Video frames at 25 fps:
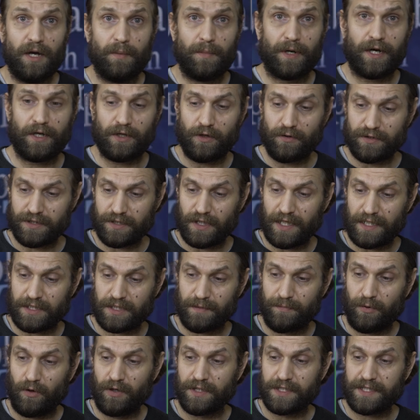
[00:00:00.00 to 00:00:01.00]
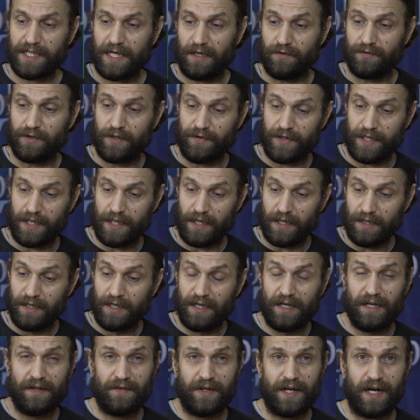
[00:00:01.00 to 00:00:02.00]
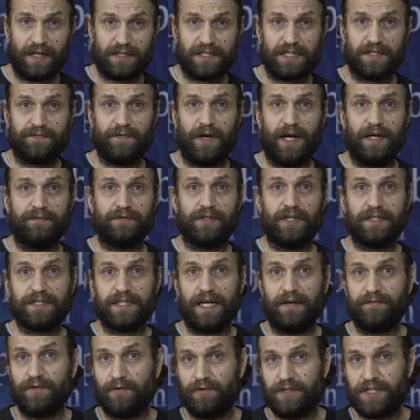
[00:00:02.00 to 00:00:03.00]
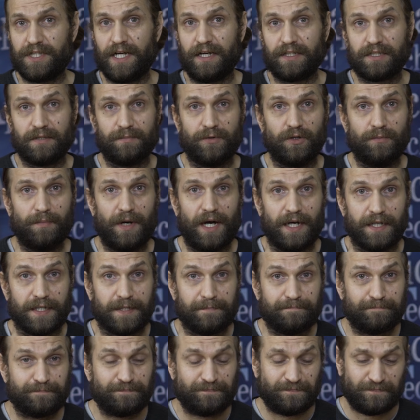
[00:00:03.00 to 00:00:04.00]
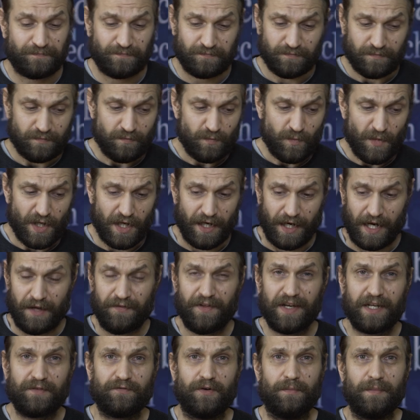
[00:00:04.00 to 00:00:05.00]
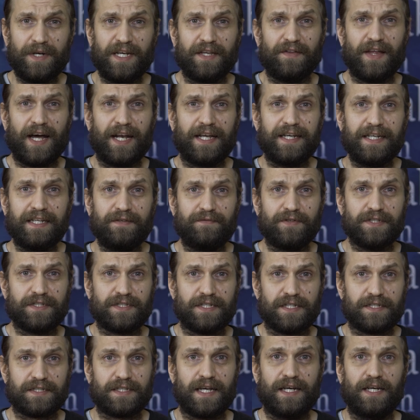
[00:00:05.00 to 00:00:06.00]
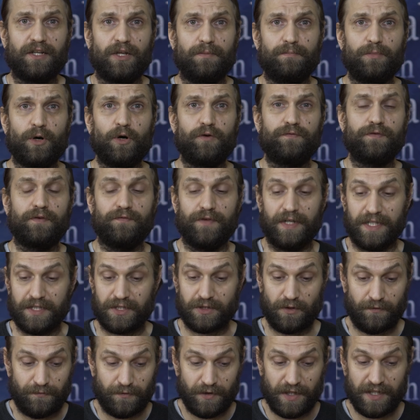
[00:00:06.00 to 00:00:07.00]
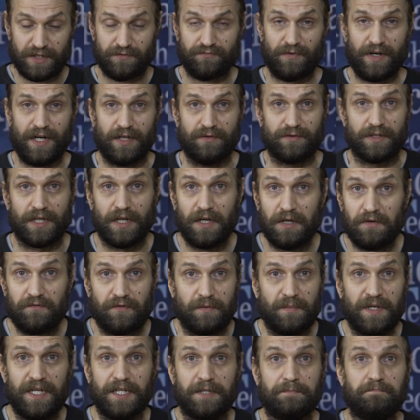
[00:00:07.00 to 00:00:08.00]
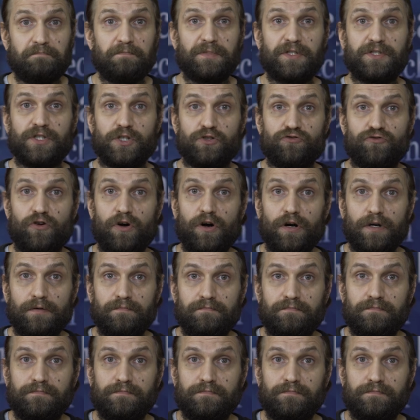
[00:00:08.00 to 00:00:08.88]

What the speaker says: But I'd also like to point out that the Arctis 5 does have the retractable mic, and I think for me that evens the scale on both of these. So for this round, for me, it's a draw.